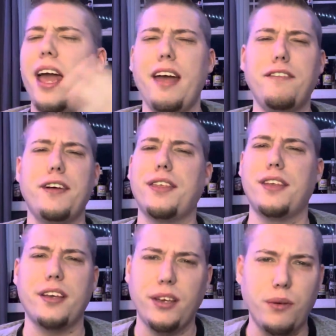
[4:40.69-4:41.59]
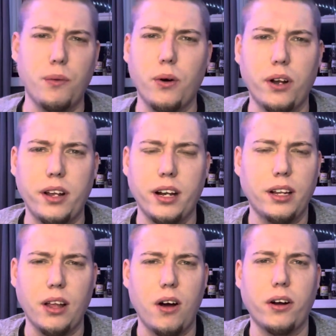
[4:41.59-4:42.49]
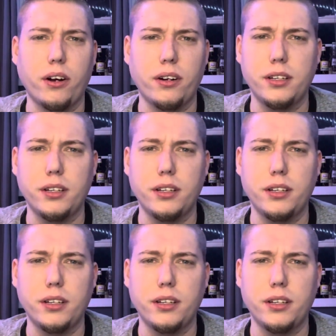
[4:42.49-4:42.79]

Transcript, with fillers: Everything you want in a lager,